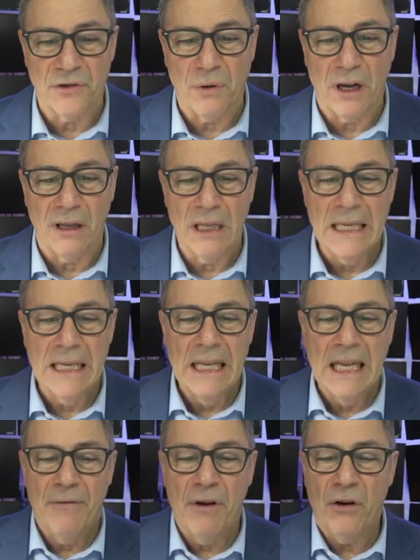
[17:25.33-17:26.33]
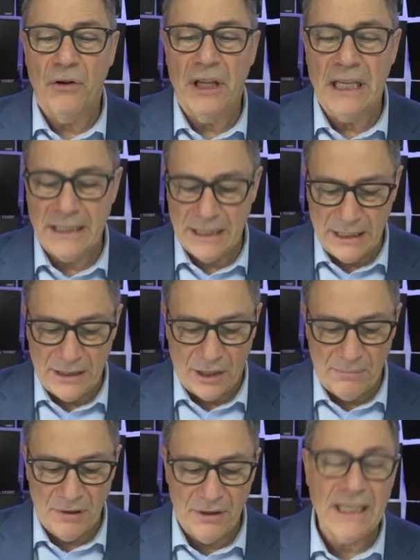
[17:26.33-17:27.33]
well. If we go to this time
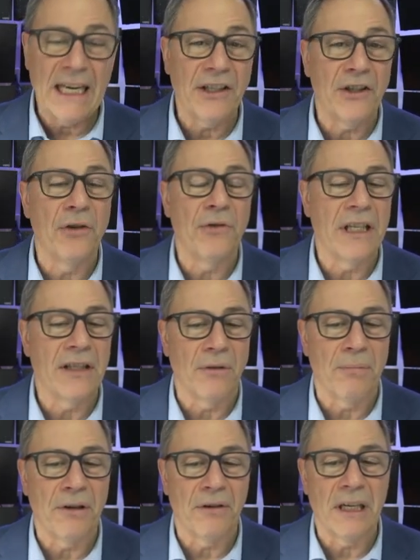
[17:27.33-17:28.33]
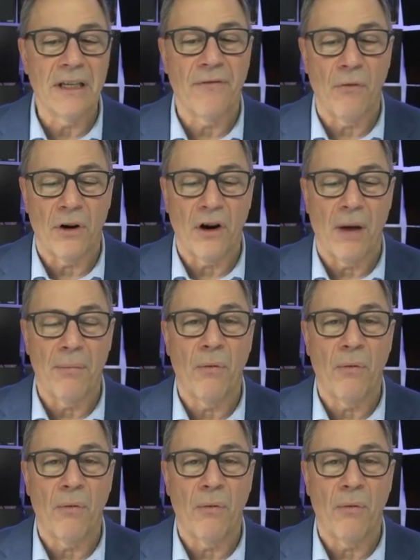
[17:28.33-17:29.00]
period, there's actually two seasonal periods for copper.